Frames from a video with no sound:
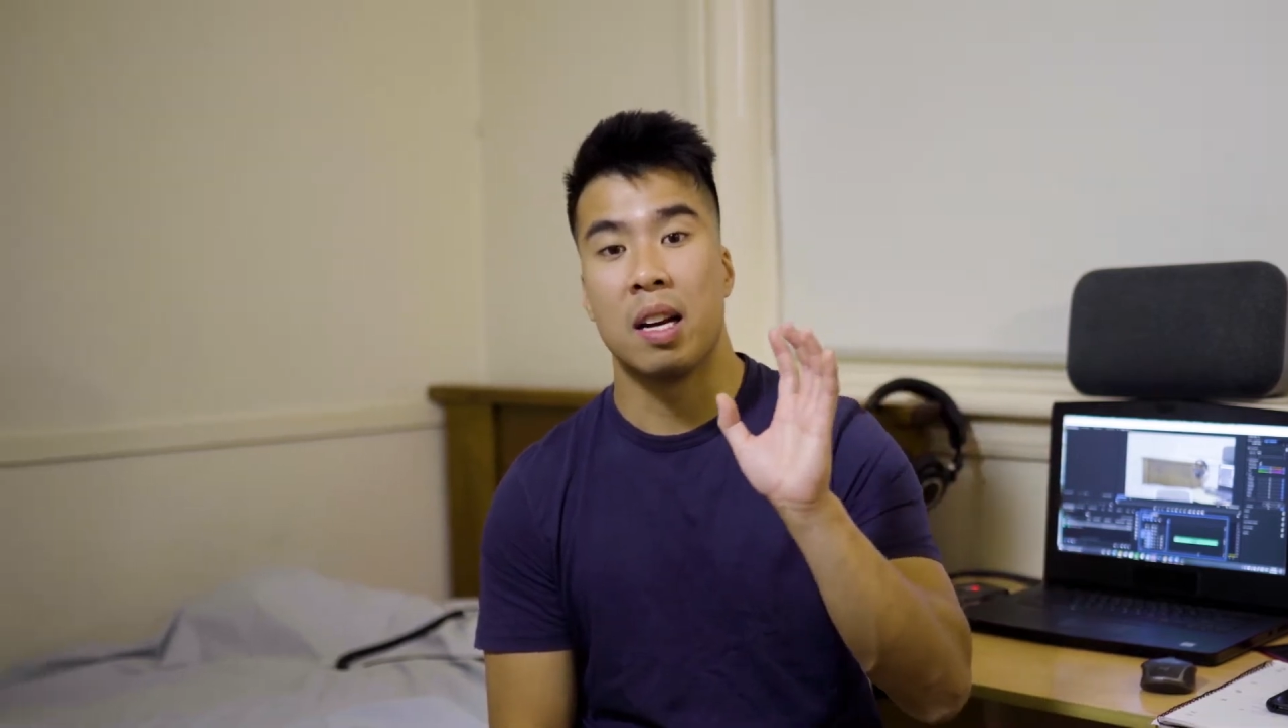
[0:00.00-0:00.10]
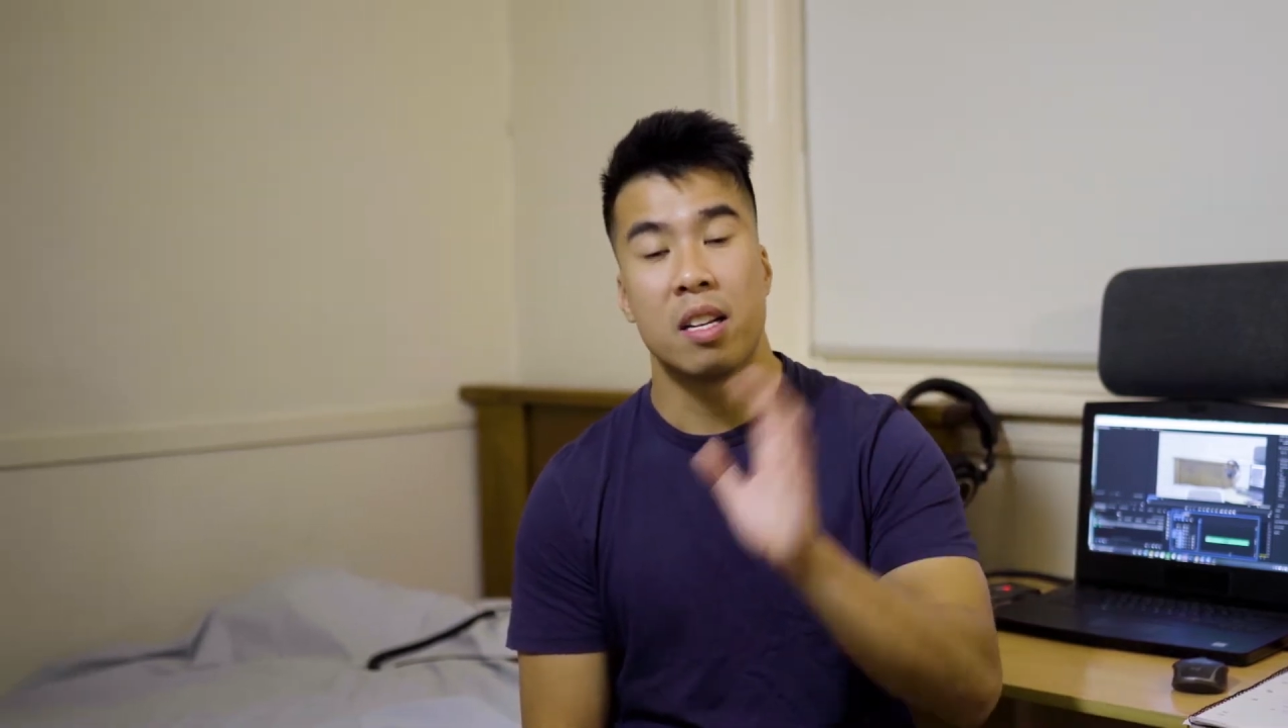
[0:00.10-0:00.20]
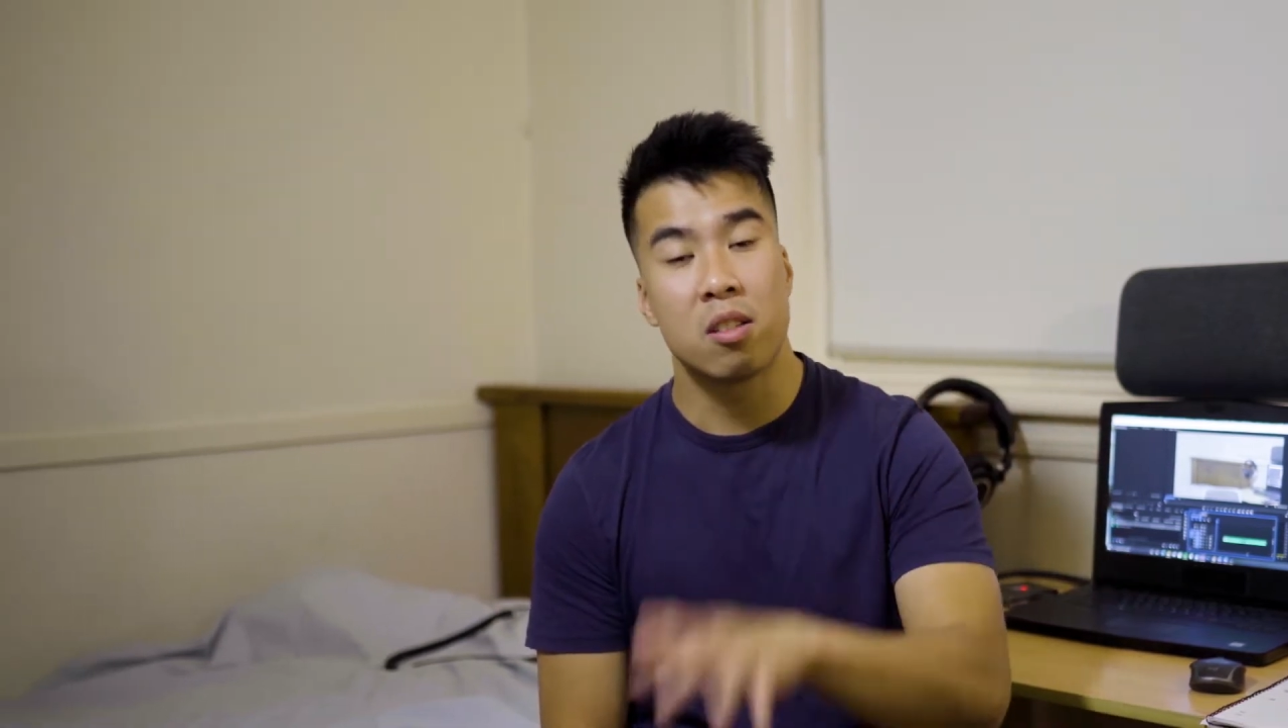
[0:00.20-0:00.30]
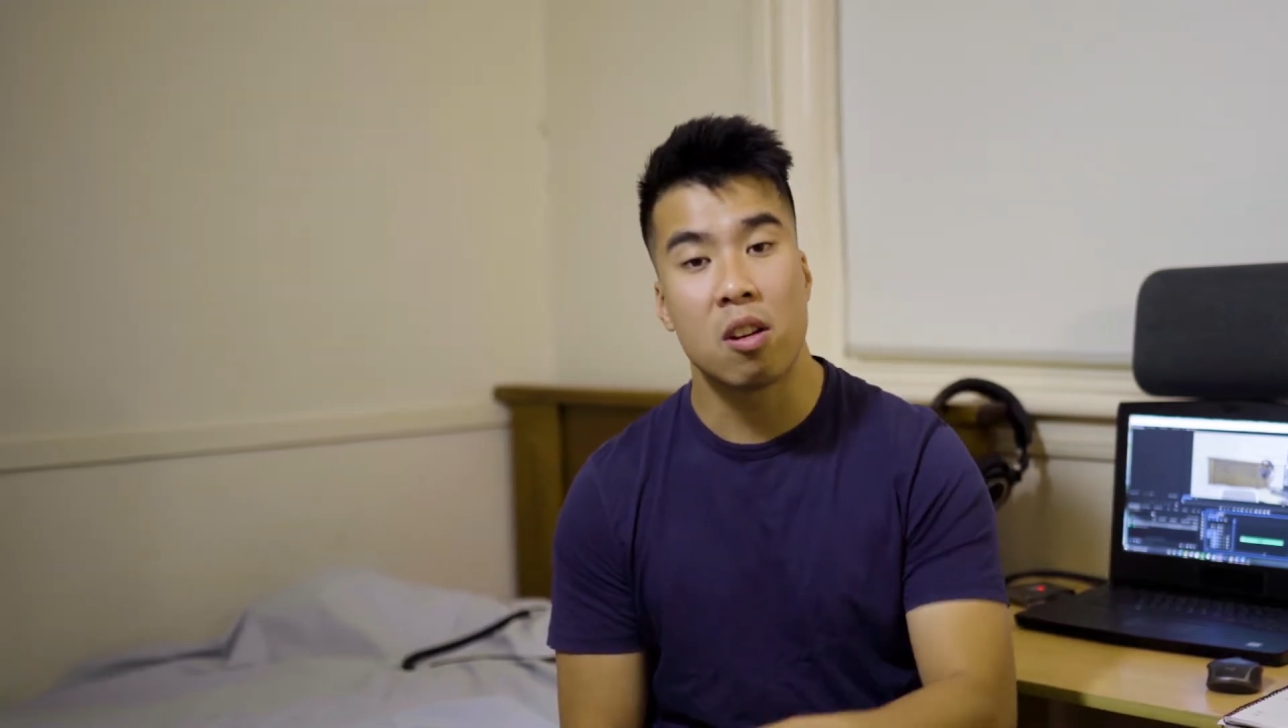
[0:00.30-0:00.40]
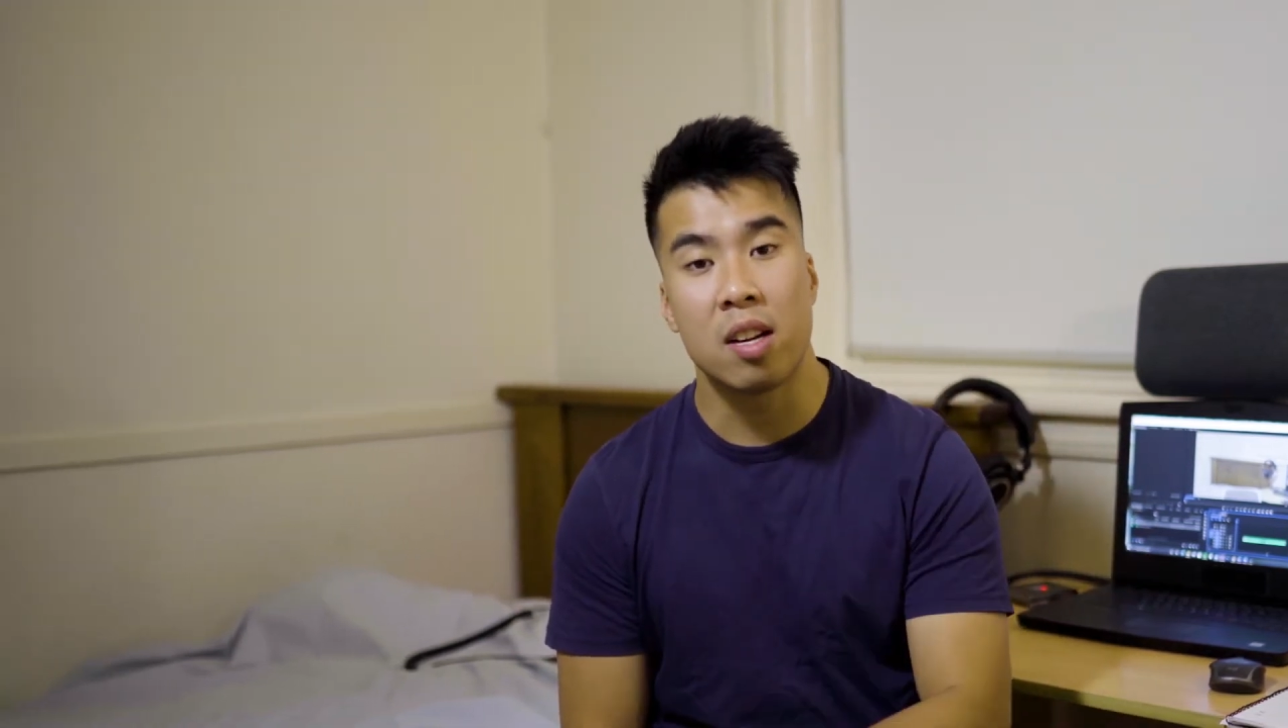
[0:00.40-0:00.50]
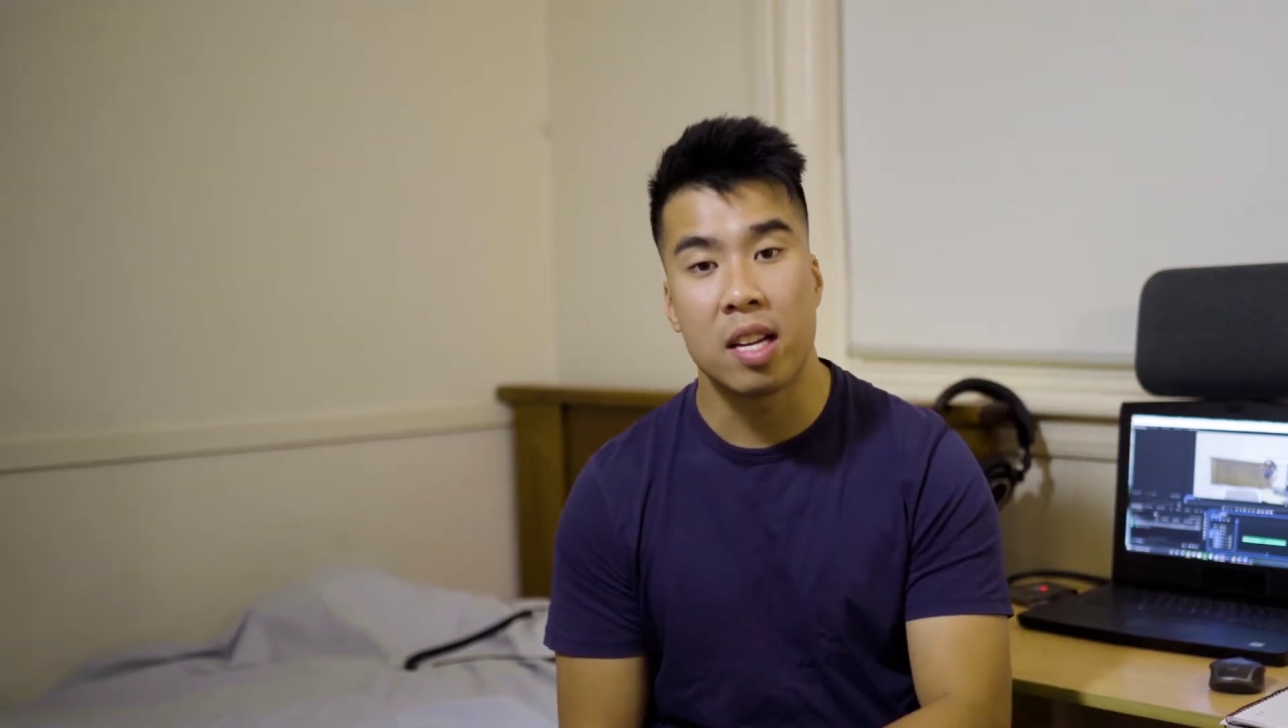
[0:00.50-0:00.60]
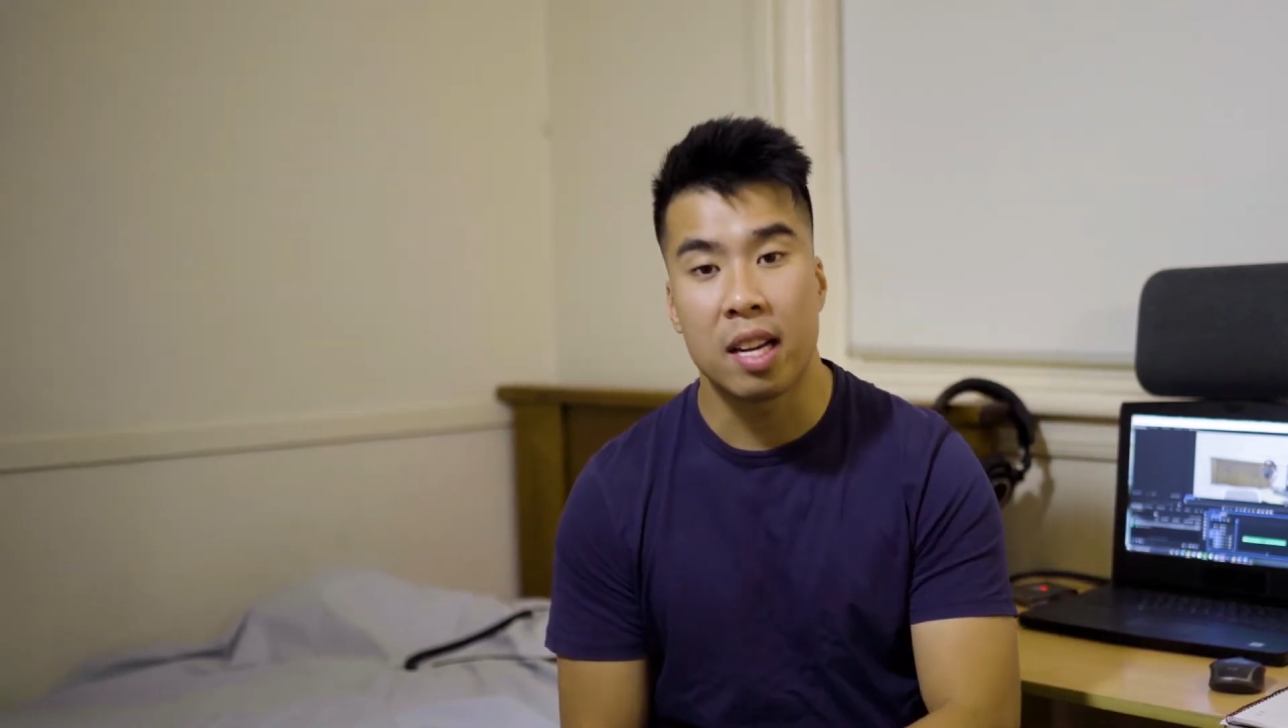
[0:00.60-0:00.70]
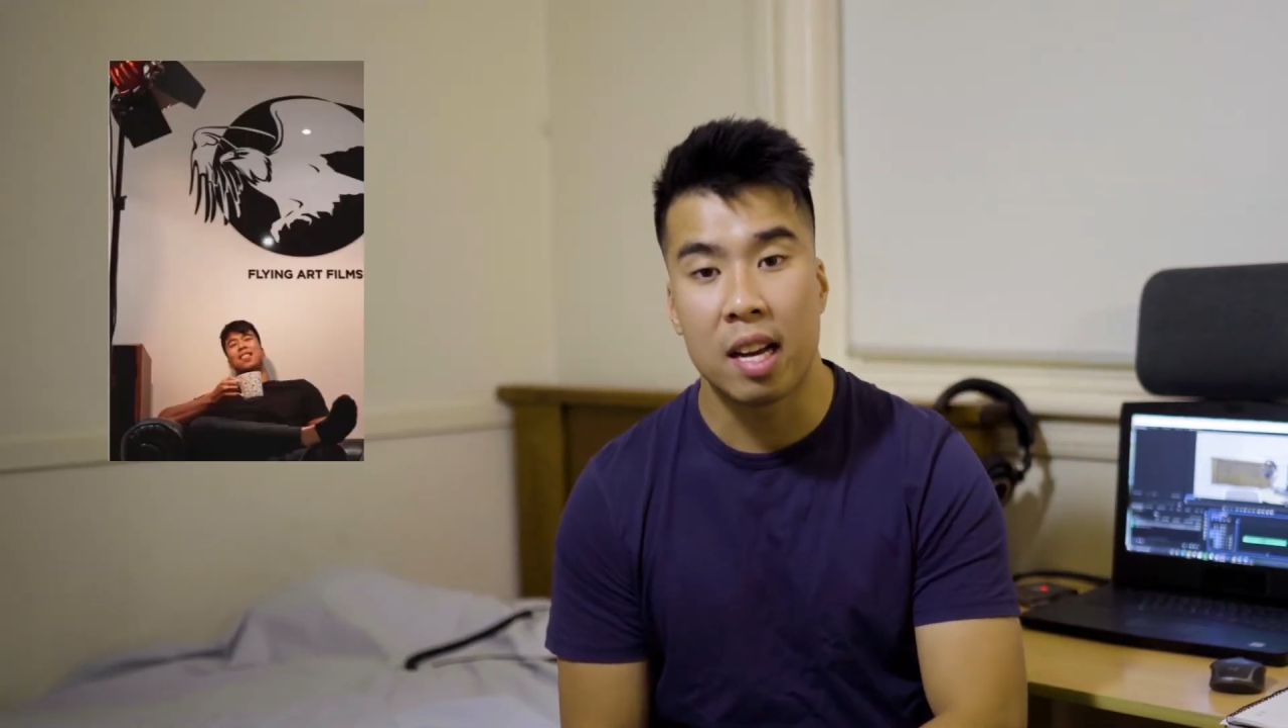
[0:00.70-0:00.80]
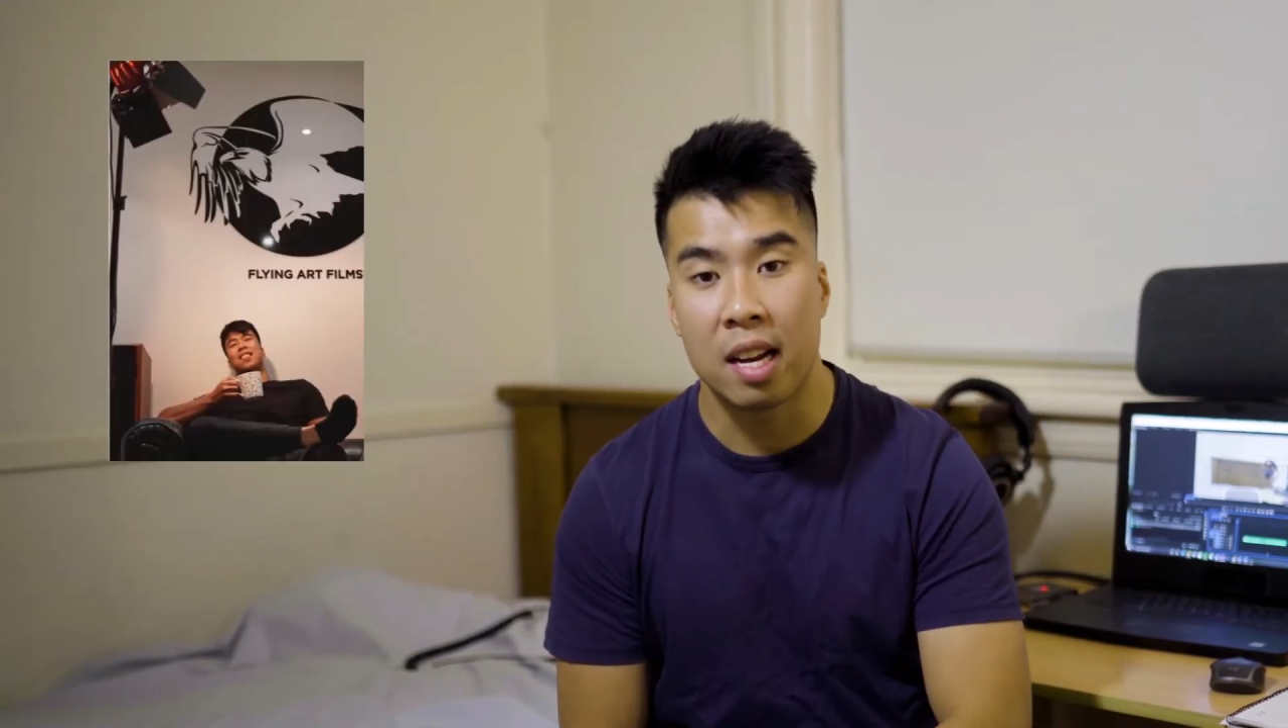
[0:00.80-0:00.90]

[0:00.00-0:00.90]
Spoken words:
interning